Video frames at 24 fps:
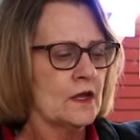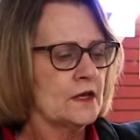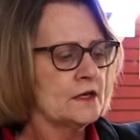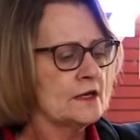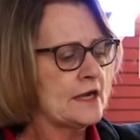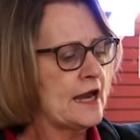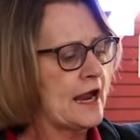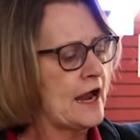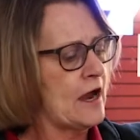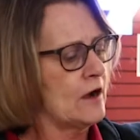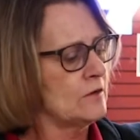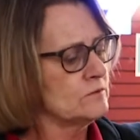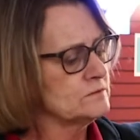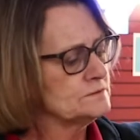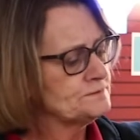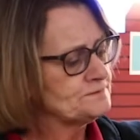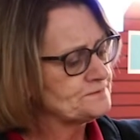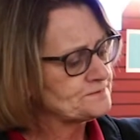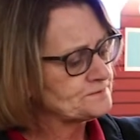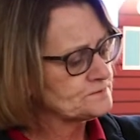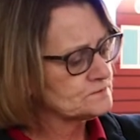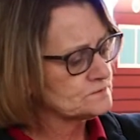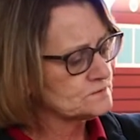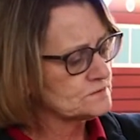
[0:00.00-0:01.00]
Now,
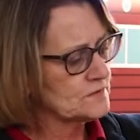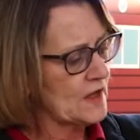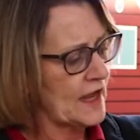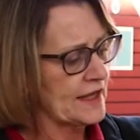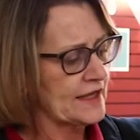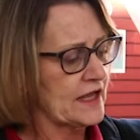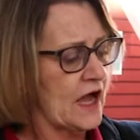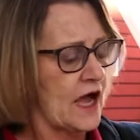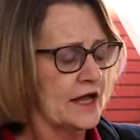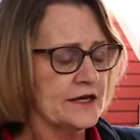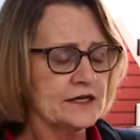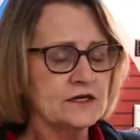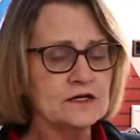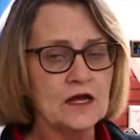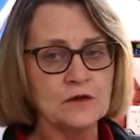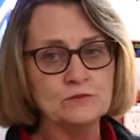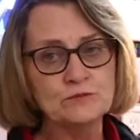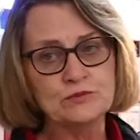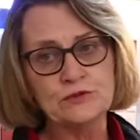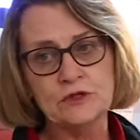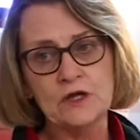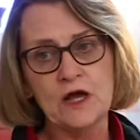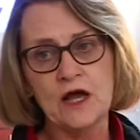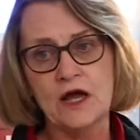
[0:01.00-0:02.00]
I got it
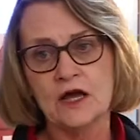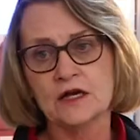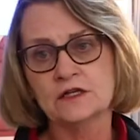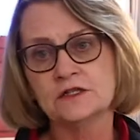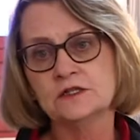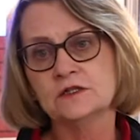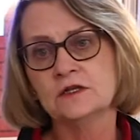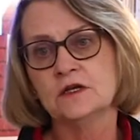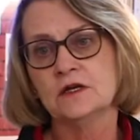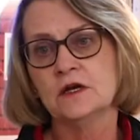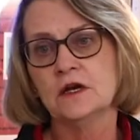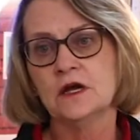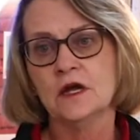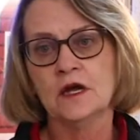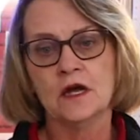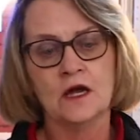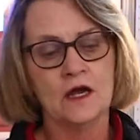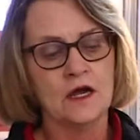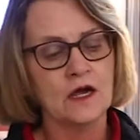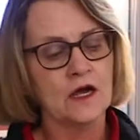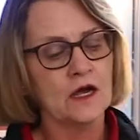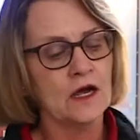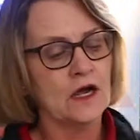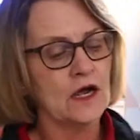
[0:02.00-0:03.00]
unplugged
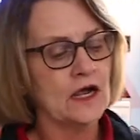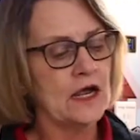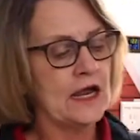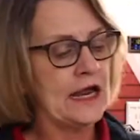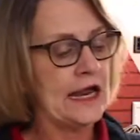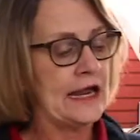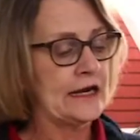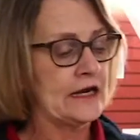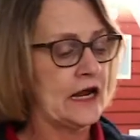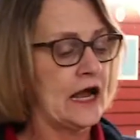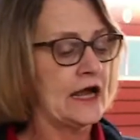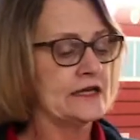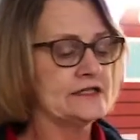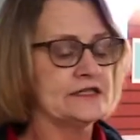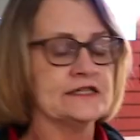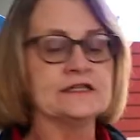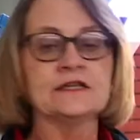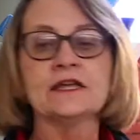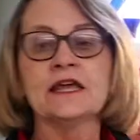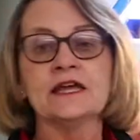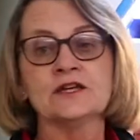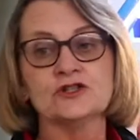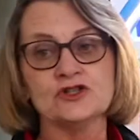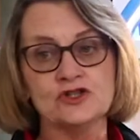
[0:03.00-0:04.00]
and I
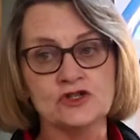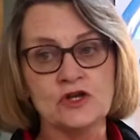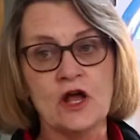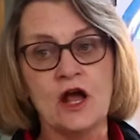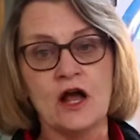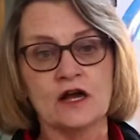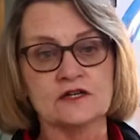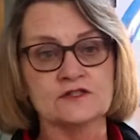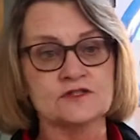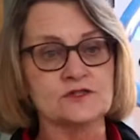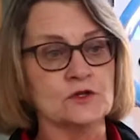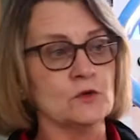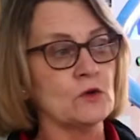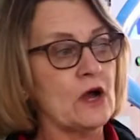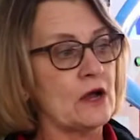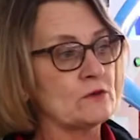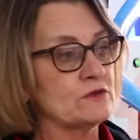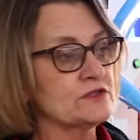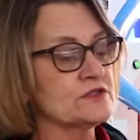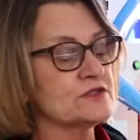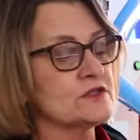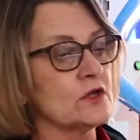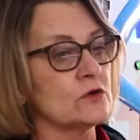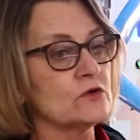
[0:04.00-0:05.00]
didn't get shocked, so I
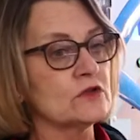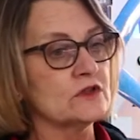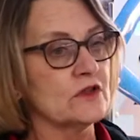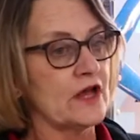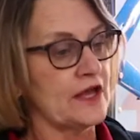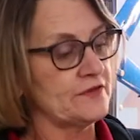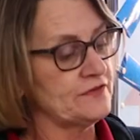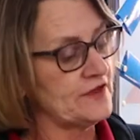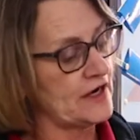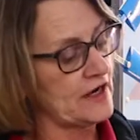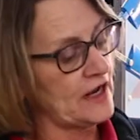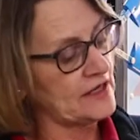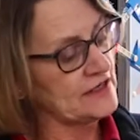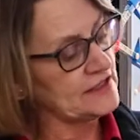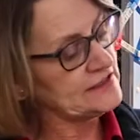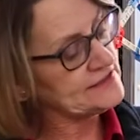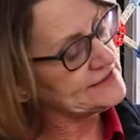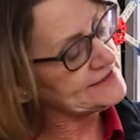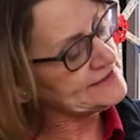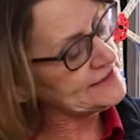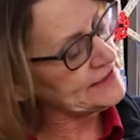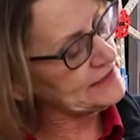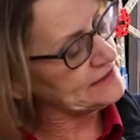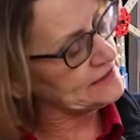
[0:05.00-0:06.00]
was so glad that I had
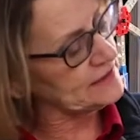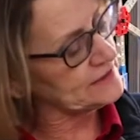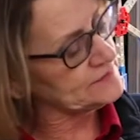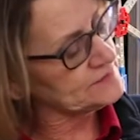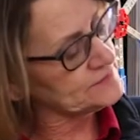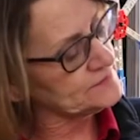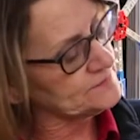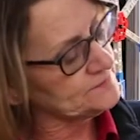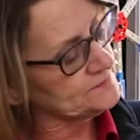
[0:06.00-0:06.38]
seen it.